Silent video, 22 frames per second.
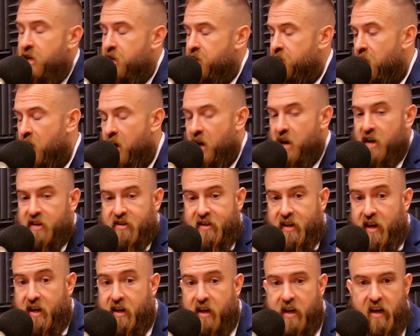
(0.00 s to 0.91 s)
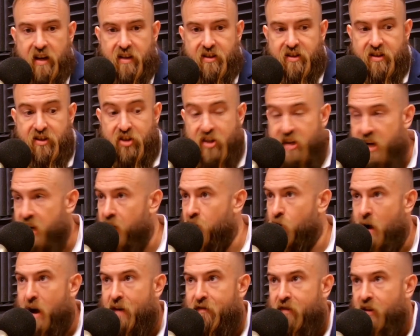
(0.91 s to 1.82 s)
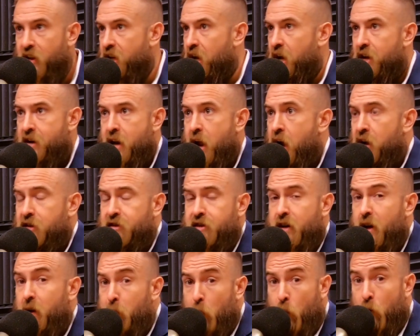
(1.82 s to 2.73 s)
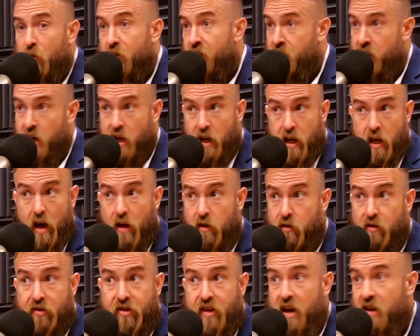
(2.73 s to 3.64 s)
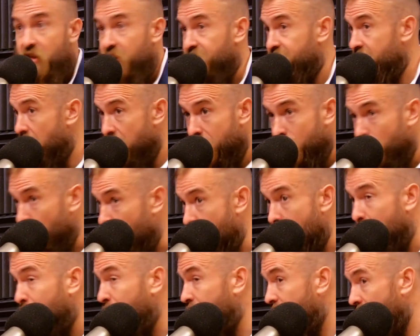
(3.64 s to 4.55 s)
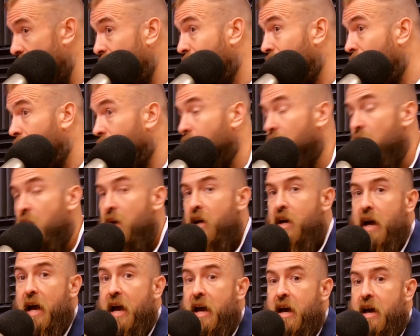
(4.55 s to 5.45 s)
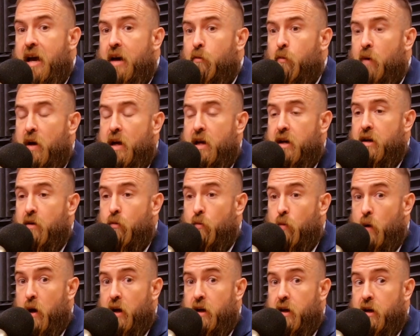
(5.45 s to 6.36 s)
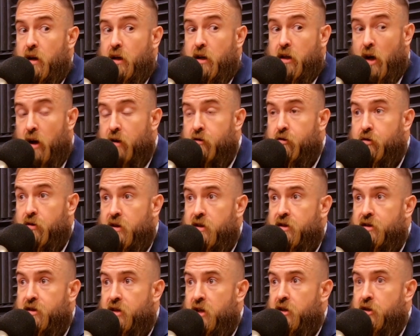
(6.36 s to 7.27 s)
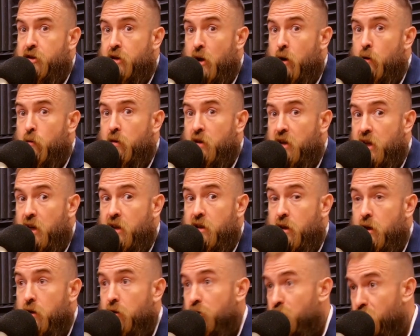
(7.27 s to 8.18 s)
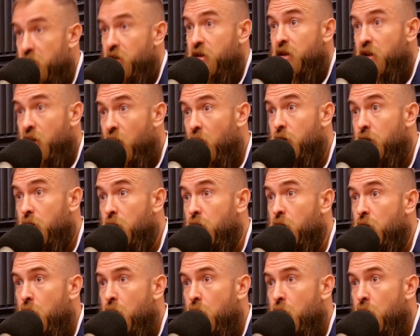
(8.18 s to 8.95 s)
it's like it's geographically agnostic more than any other thing that's ever happened ever. And what countries that don't get their shit together